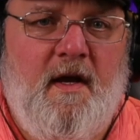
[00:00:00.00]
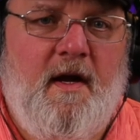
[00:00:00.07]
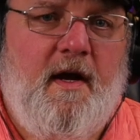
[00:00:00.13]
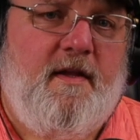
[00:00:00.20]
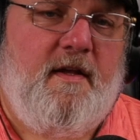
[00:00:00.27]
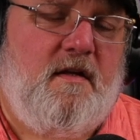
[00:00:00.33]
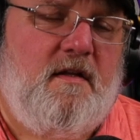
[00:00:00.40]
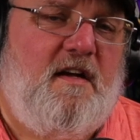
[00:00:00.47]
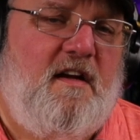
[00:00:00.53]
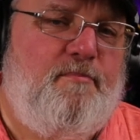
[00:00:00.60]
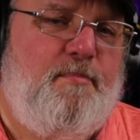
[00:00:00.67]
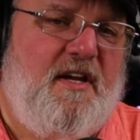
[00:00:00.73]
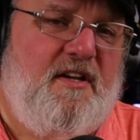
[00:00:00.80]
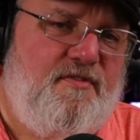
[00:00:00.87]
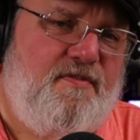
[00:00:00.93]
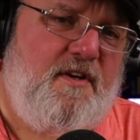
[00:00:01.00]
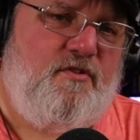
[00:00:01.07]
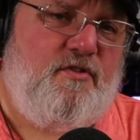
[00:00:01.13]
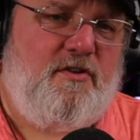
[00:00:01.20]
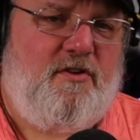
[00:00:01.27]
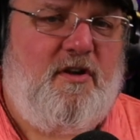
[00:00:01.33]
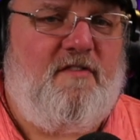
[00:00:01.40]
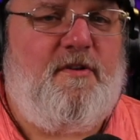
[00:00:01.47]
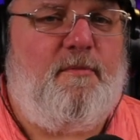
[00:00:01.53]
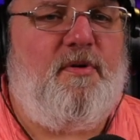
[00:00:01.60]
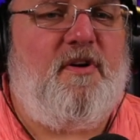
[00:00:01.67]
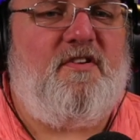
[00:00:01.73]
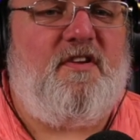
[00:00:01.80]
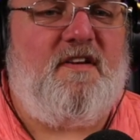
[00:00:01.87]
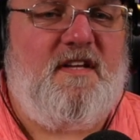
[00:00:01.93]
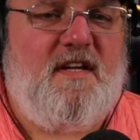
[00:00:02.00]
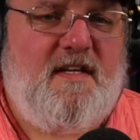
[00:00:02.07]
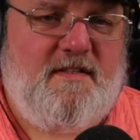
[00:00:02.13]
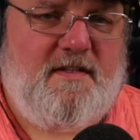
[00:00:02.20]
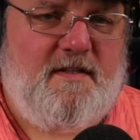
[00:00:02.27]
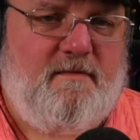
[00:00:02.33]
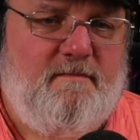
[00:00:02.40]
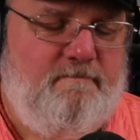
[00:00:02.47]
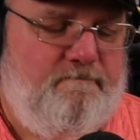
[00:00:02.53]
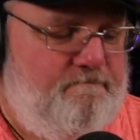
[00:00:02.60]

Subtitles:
And then Clive Bates finishes off the presentation